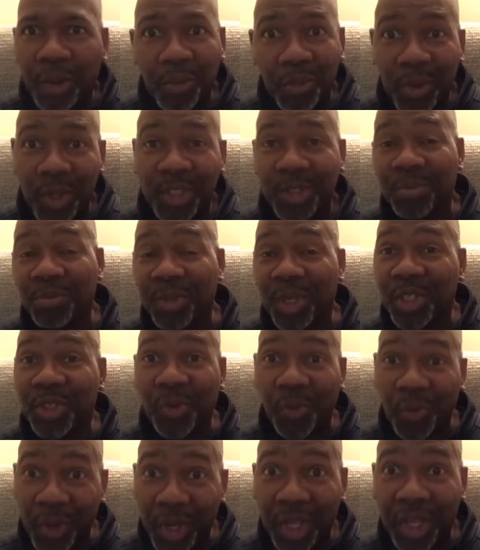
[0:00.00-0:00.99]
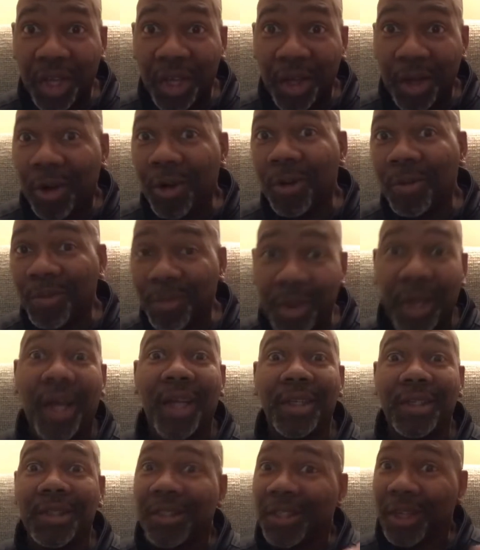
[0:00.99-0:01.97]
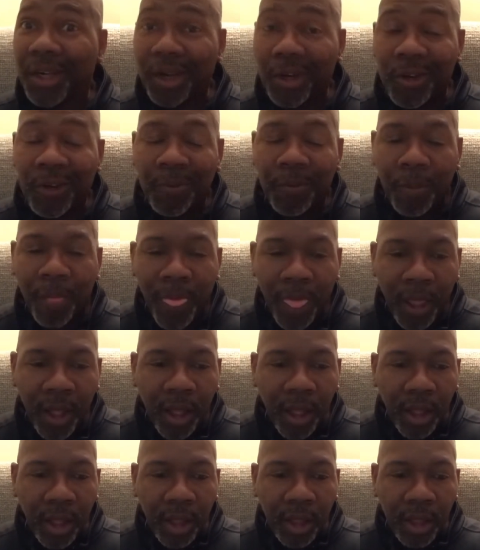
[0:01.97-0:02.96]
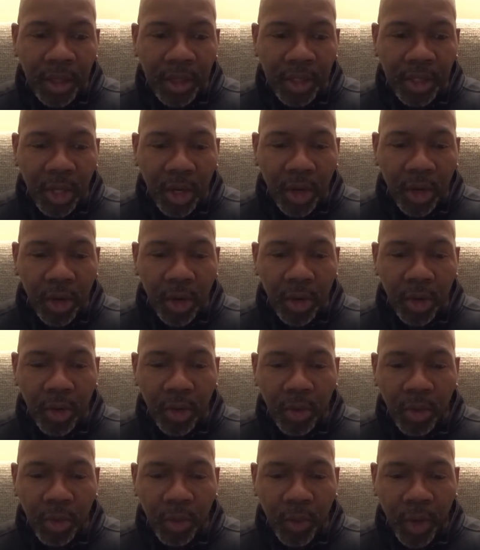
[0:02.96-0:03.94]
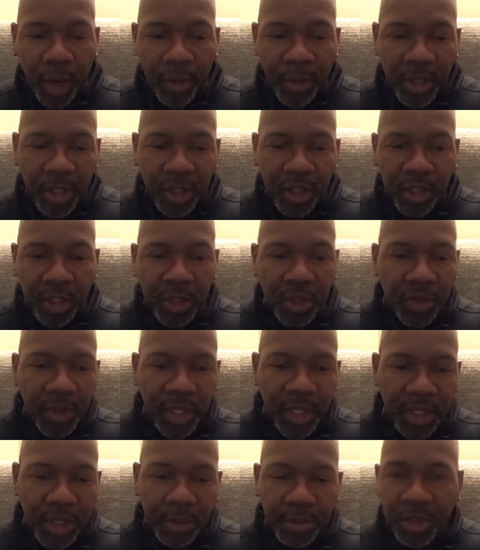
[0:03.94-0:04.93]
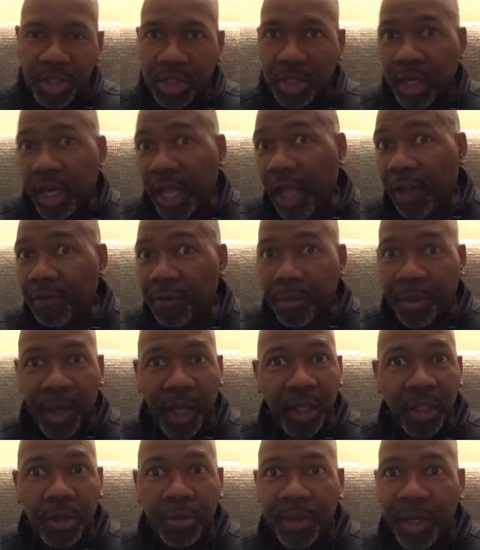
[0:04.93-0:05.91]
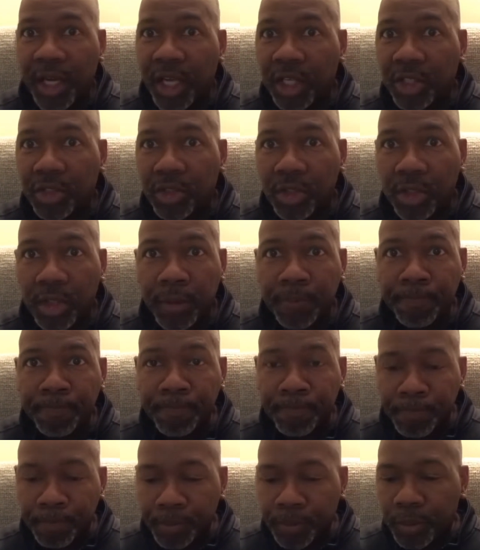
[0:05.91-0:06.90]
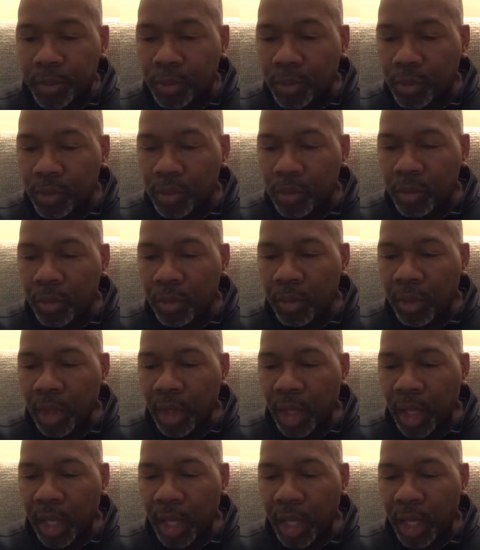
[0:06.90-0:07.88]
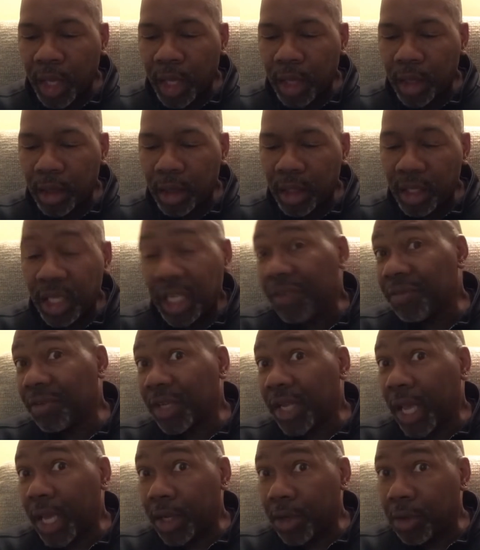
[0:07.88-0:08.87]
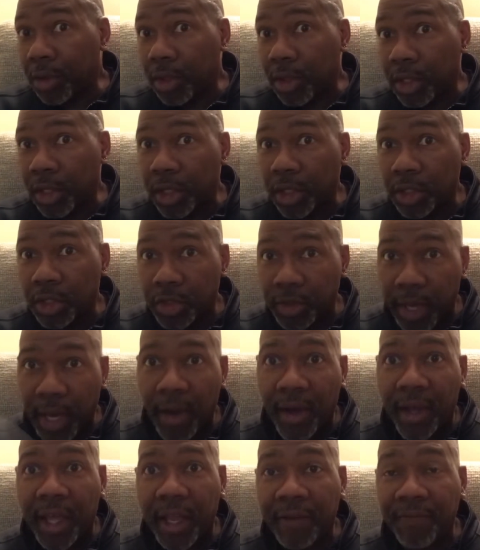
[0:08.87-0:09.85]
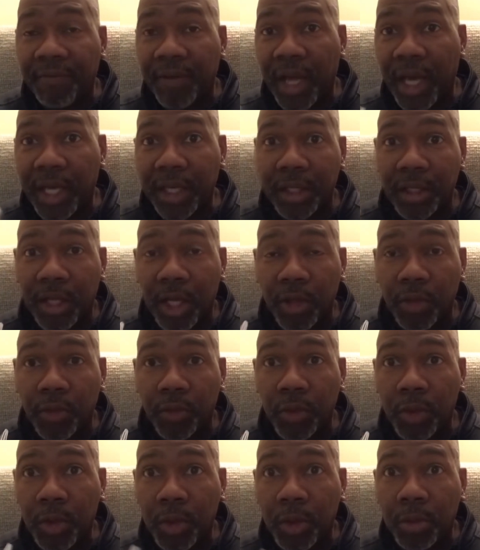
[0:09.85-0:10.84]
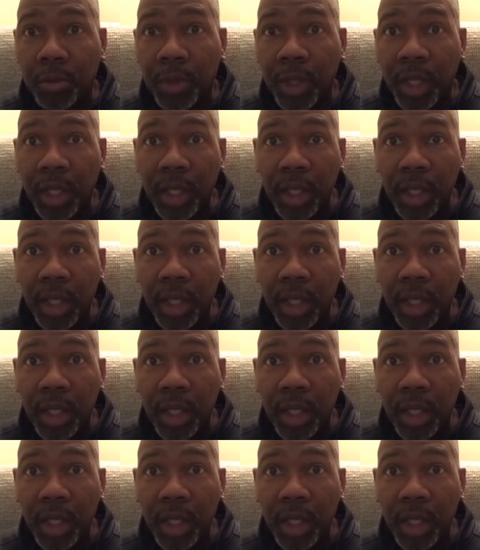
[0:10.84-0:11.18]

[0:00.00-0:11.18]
Wasn't booked a week ago, but you know. So what I'm gonna do is I'm just gonna have to pay a little bit extra and leave a day earlier. So now I gotta find another room.